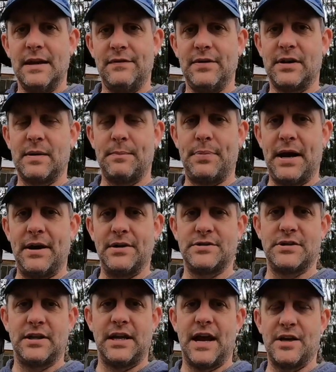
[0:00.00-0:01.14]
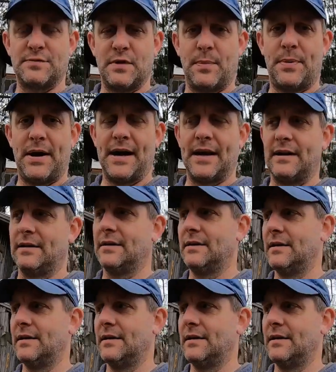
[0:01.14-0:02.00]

if it compares to the Osmo Pocket,